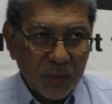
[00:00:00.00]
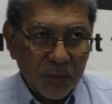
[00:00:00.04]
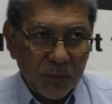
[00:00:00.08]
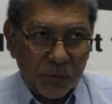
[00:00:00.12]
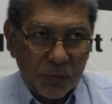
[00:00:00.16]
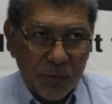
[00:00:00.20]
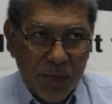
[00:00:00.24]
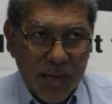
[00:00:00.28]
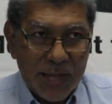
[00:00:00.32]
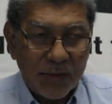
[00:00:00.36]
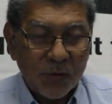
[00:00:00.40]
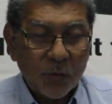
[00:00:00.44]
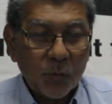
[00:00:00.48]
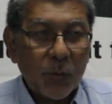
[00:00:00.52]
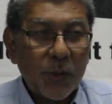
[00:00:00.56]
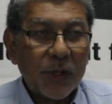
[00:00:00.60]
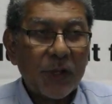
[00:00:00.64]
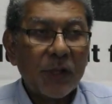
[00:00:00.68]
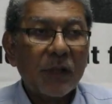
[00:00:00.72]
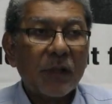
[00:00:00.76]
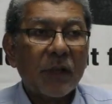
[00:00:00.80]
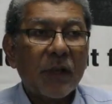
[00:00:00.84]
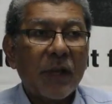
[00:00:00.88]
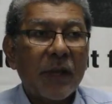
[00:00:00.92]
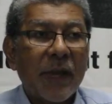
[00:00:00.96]
that
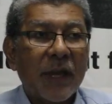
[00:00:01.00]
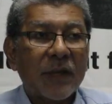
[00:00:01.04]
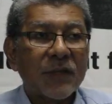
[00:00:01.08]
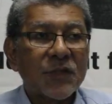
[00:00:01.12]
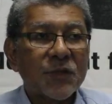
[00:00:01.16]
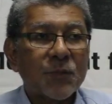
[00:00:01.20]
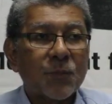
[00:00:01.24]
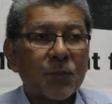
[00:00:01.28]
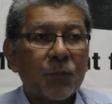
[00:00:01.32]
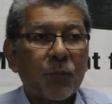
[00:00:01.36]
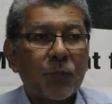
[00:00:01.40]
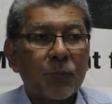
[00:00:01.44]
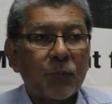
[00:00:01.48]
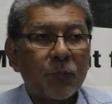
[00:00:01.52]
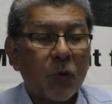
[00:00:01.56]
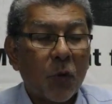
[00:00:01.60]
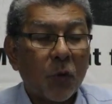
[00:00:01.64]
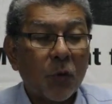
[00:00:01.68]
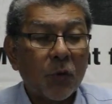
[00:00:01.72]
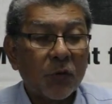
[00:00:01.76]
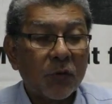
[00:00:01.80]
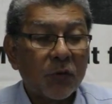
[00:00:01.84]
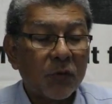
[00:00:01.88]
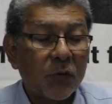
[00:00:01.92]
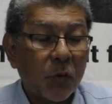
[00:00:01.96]
will
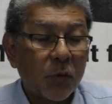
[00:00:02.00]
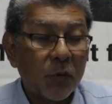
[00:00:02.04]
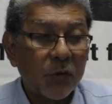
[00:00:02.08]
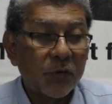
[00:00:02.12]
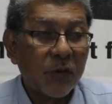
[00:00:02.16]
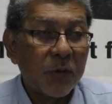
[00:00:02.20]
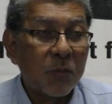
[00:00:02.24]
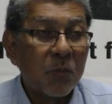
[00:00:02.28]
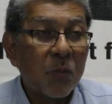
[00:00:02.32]
those